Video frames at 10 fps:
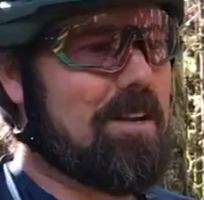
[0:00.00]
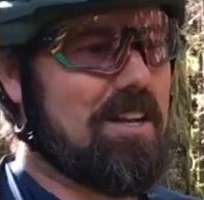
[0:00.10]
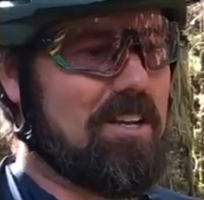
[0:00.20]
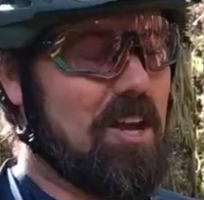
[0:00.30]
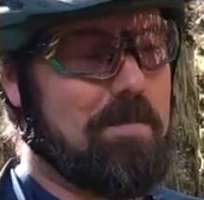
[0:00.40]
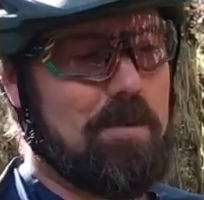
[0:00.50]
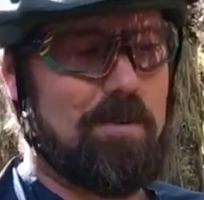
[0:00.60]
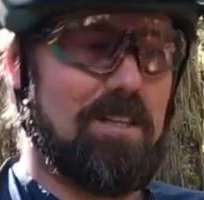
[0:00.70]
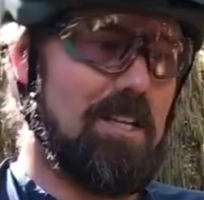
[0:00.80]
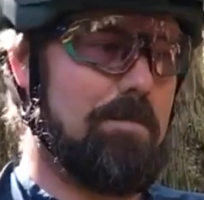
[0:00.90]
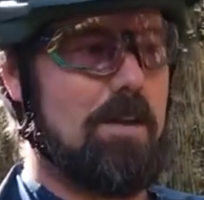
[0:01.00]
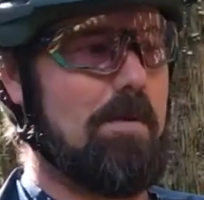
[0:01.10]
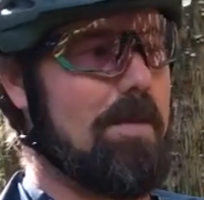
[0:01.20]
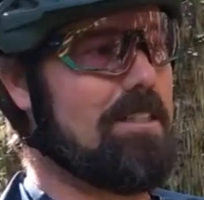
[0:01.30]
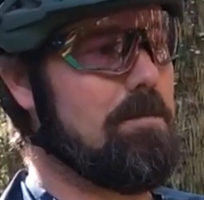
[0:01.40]
gonna come in with a little bit of
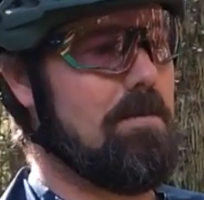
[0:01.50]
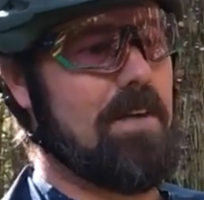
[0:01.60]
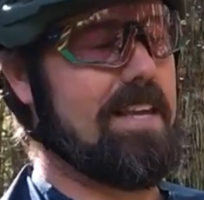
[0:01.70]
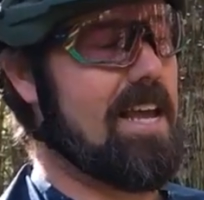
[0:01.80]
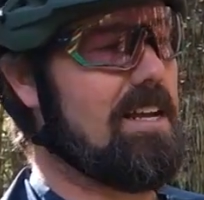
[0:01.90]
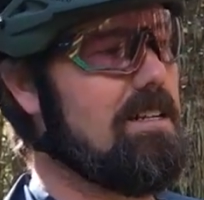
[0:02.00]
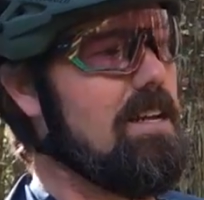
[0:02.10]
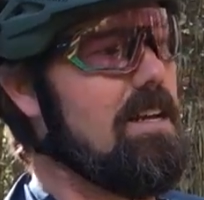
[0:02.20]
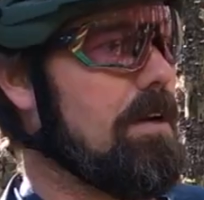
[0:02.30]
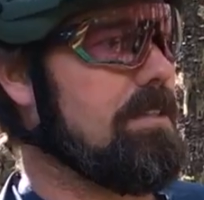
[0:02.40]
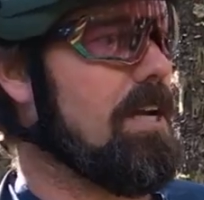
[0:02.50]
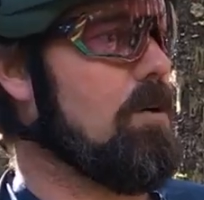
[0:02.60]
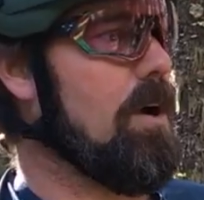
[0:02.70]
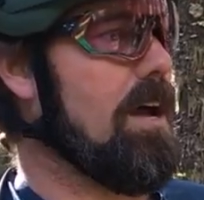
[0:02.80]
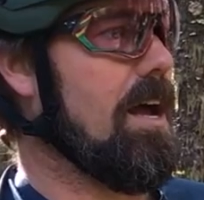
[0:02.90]
momentum if I can, I'll tell
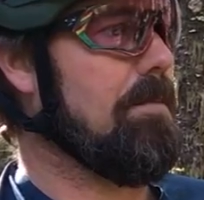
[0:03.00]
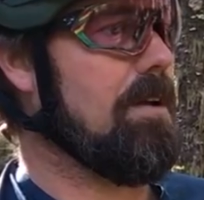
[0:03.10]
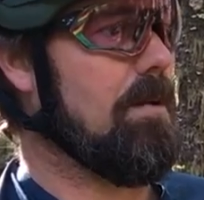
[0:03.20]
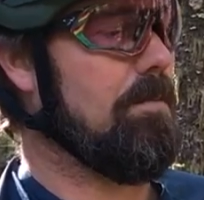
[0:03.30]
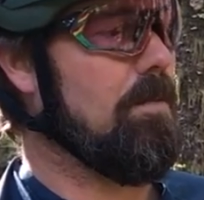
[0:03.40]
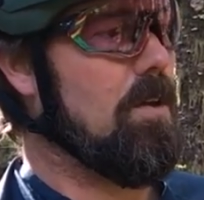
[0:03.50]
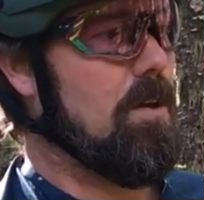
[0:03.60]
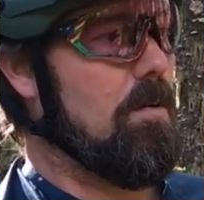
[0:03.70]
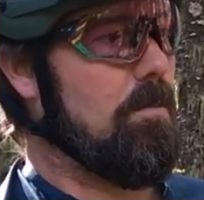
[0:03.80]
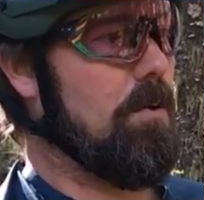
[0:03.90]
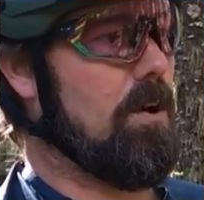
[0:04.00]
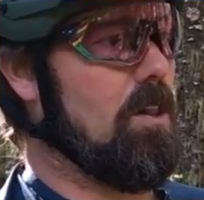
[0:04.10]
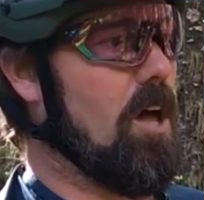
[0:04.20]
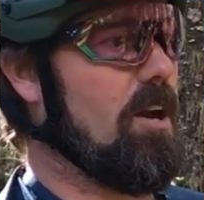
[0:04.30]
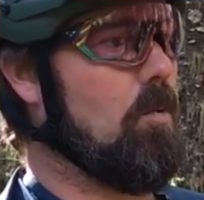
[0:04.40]
you what, I'm gonna put a
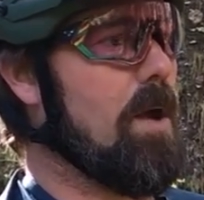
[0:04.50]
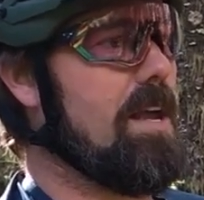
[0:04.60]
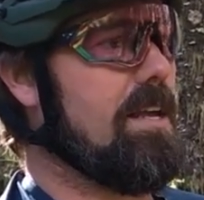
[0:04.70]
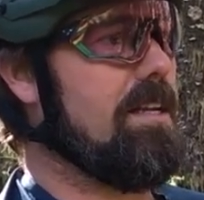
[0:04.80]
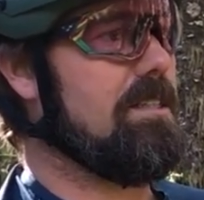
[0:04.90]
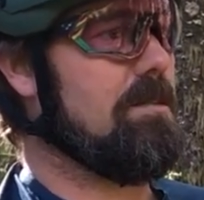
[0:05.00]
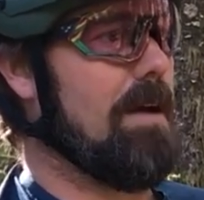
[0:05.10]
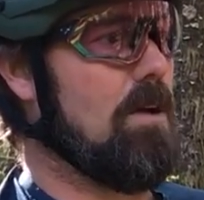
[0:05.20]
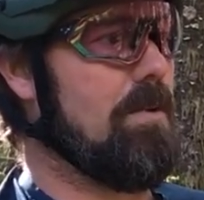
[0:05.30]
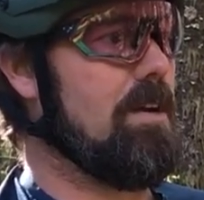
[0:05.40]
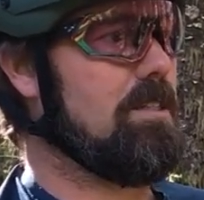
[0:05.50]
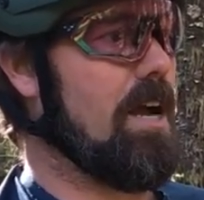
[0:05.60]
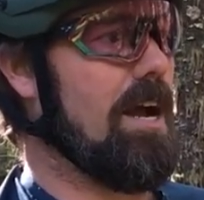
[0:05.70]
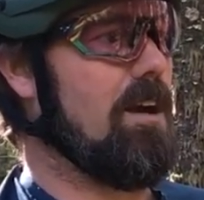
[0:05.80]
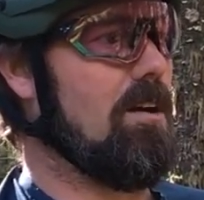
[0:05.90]
lot of weight into my rear
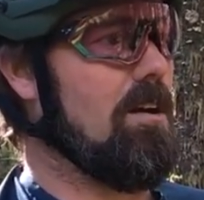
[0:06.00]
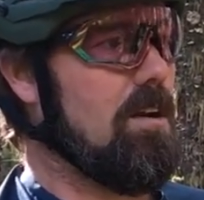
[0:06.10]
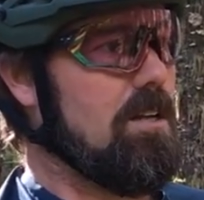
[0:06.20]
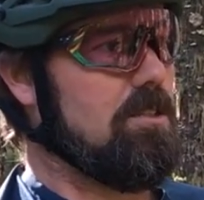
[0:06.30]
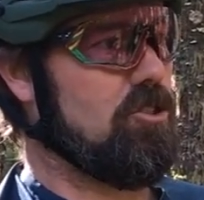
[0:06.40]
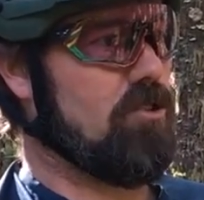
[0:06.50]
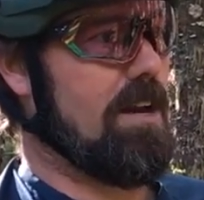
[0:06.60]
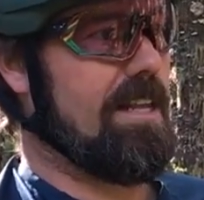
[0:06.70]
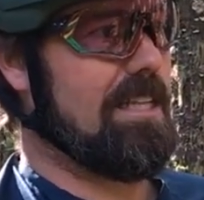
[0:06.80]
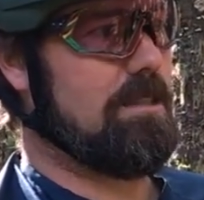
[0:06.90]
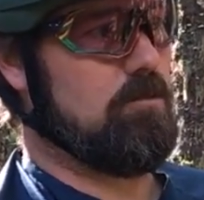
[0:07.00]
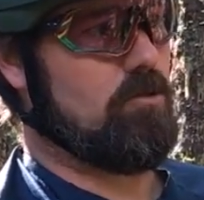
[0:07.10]
tire to try to get some